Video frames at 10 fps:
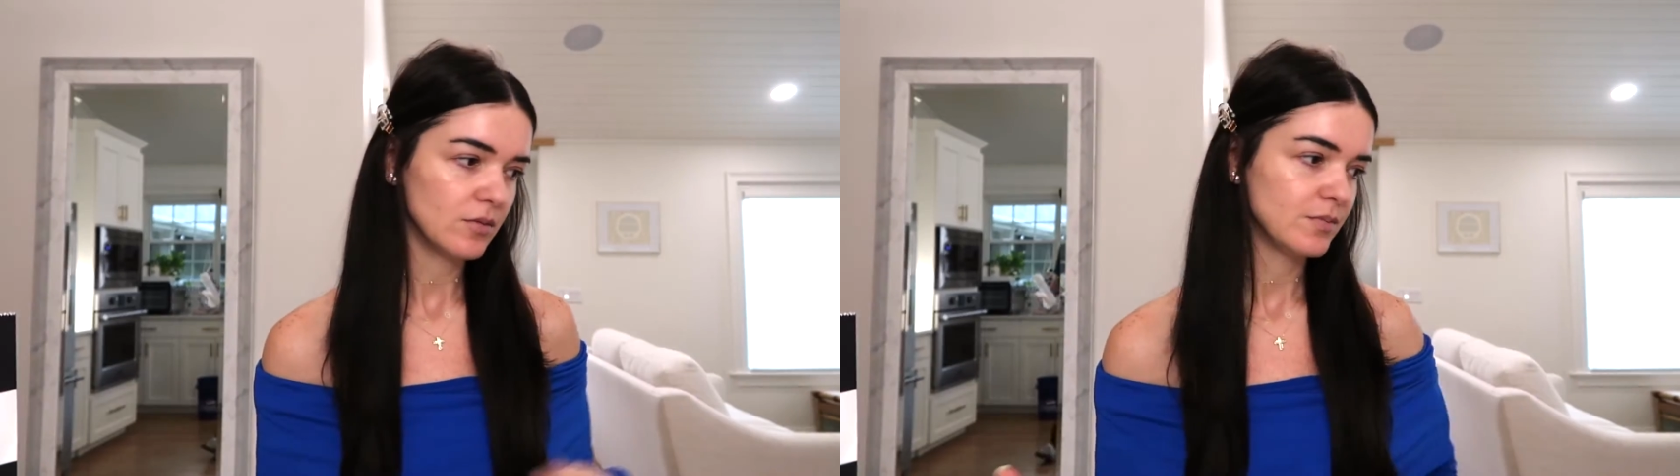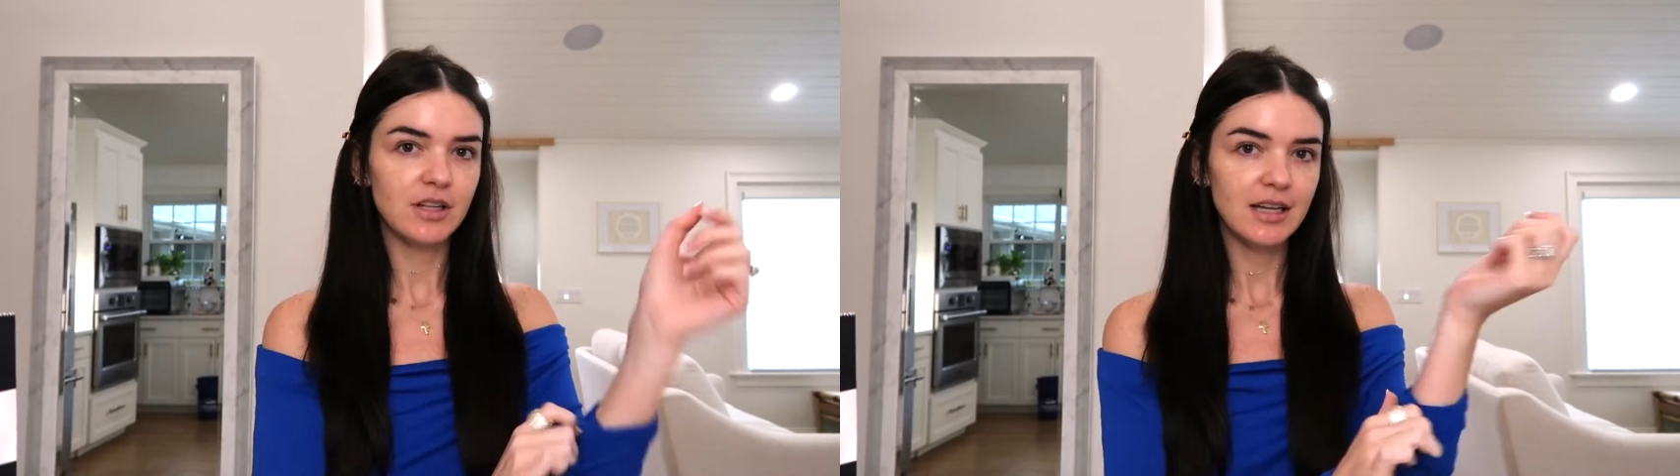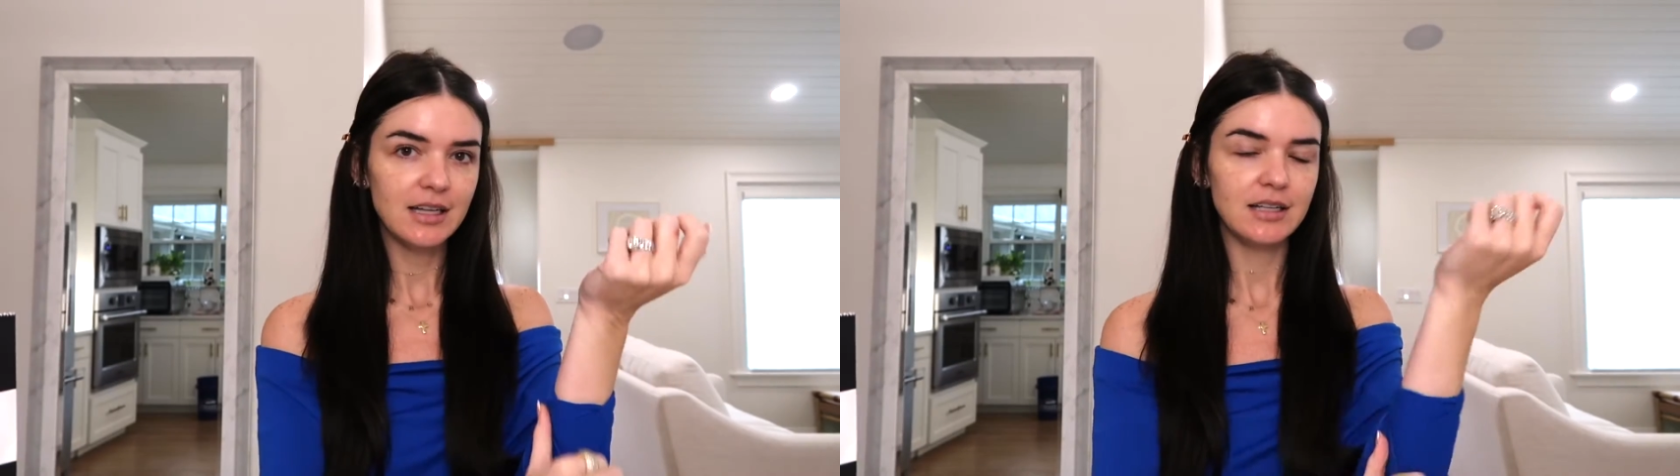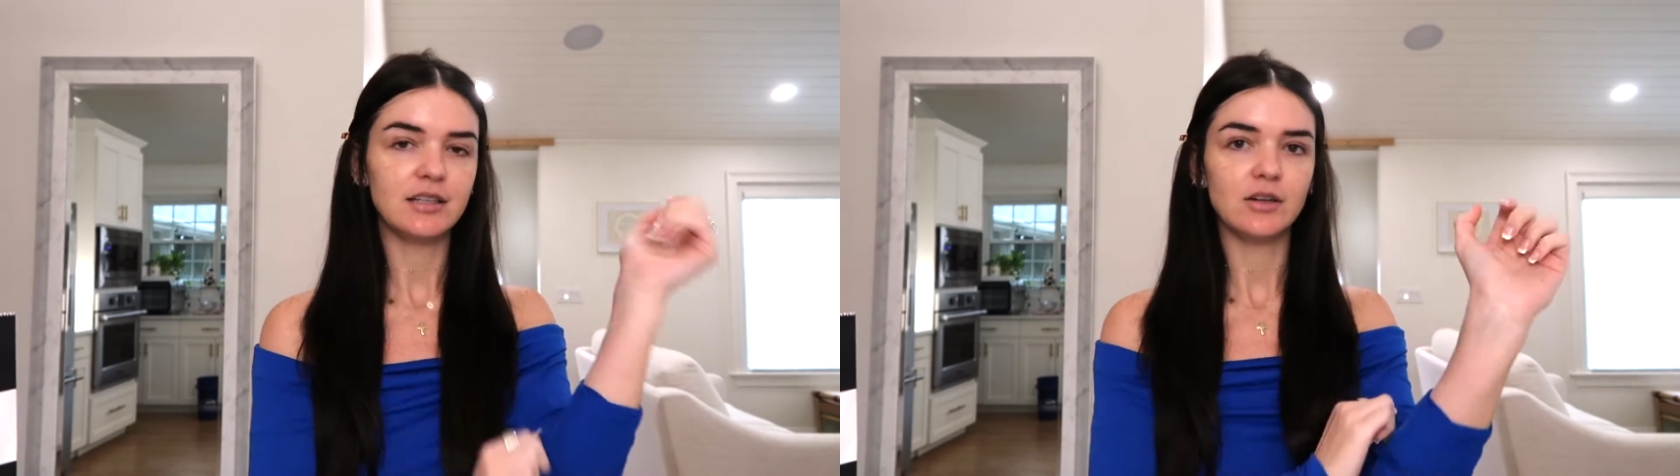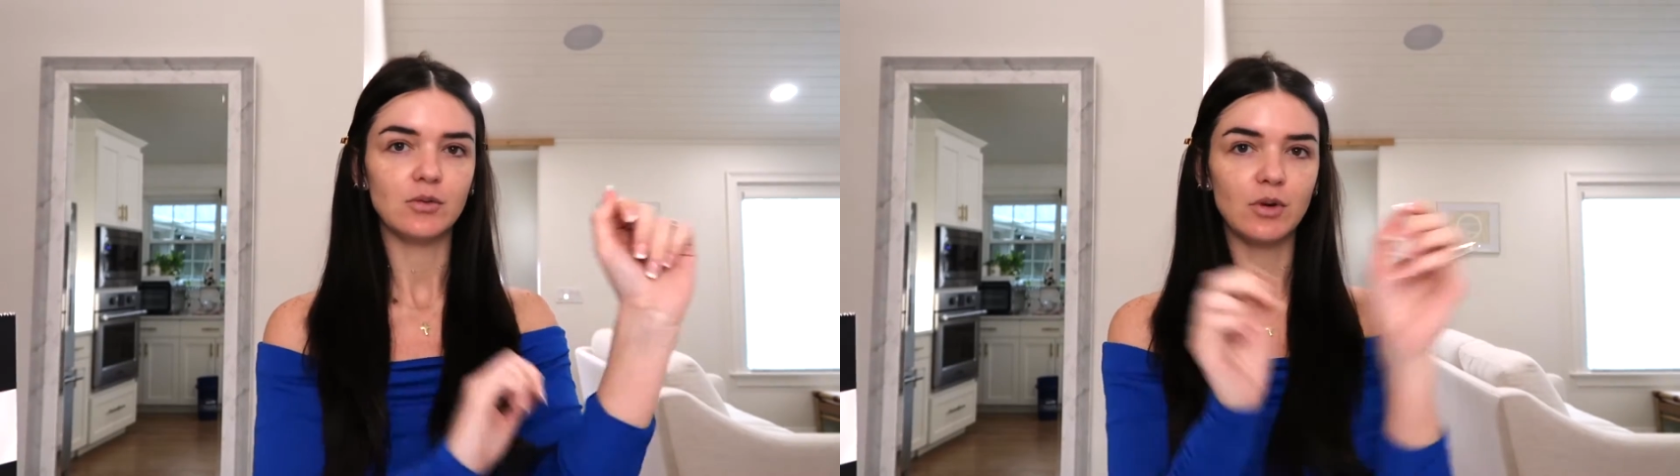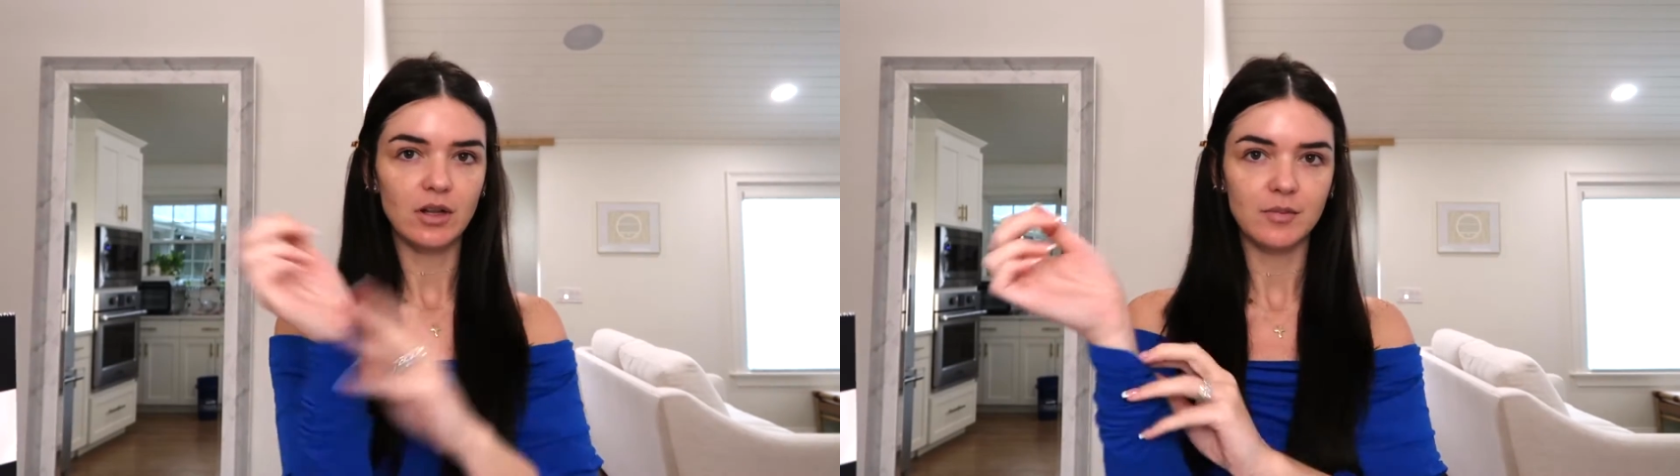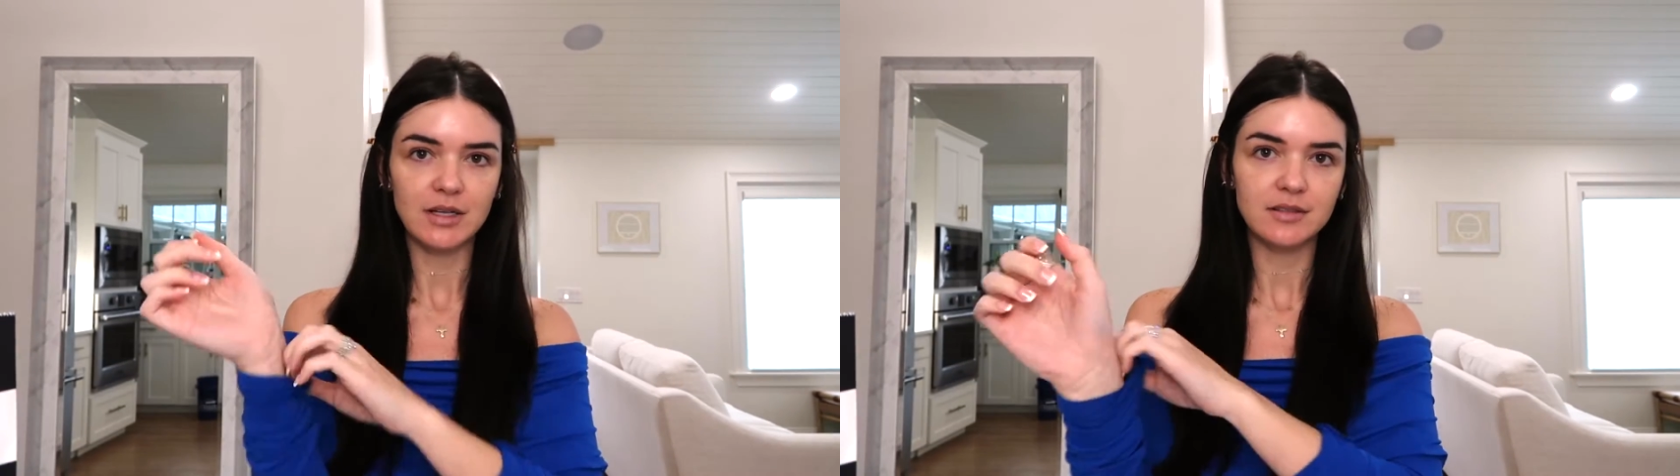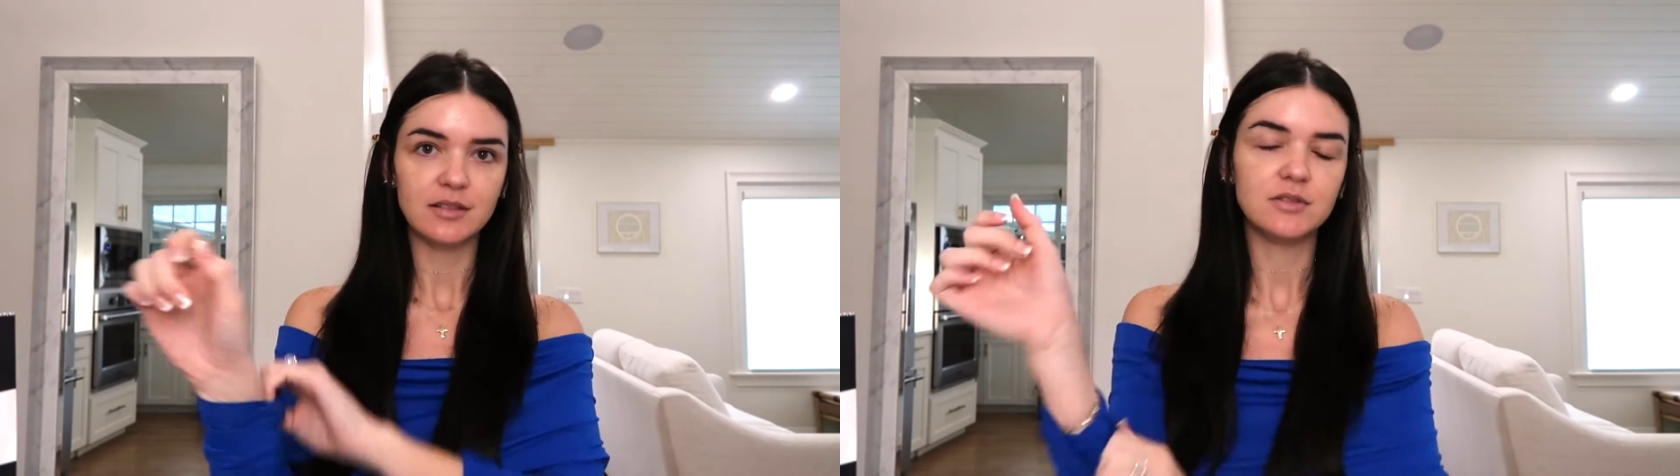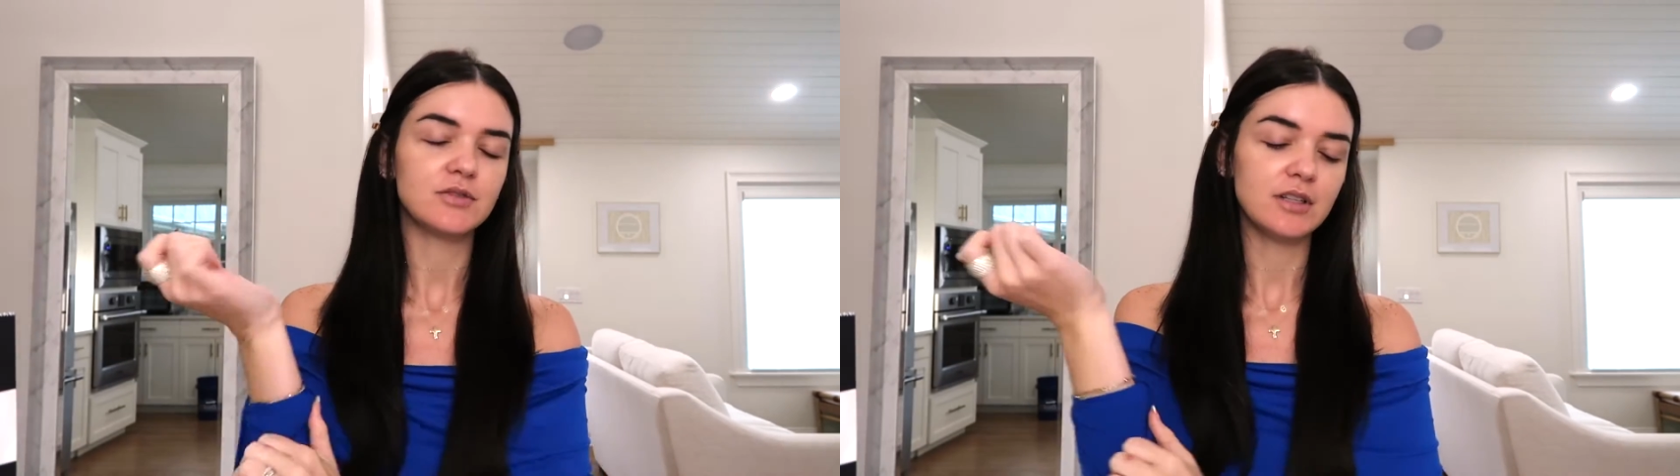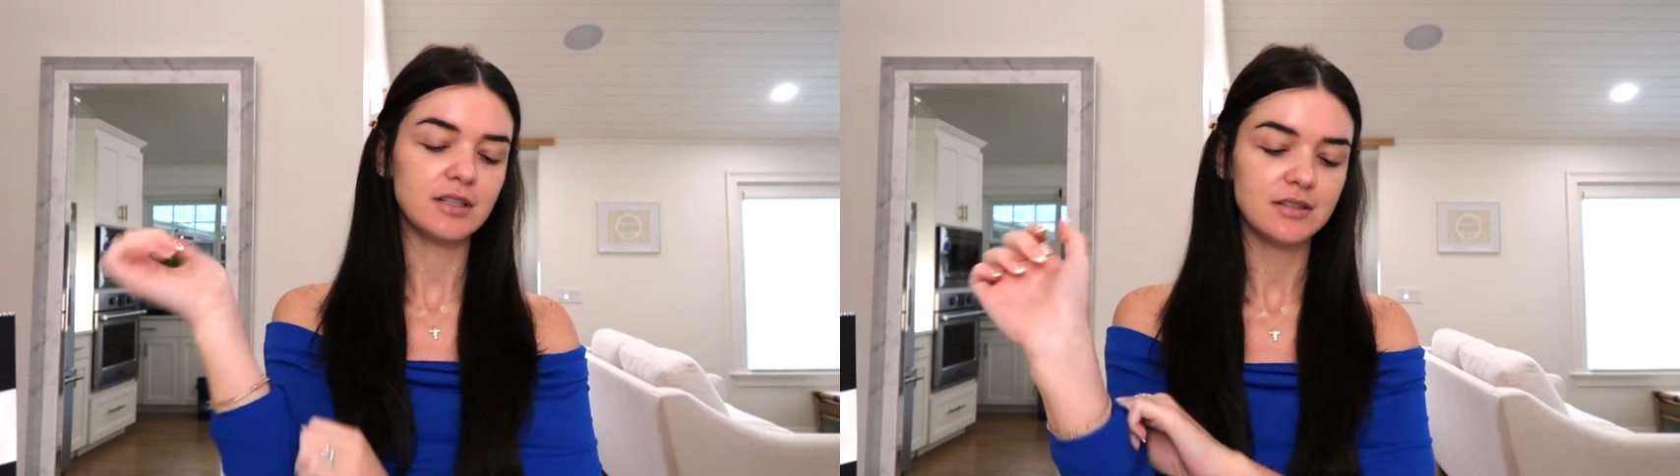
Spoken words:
I feel like I need to roll up my sleeves for this.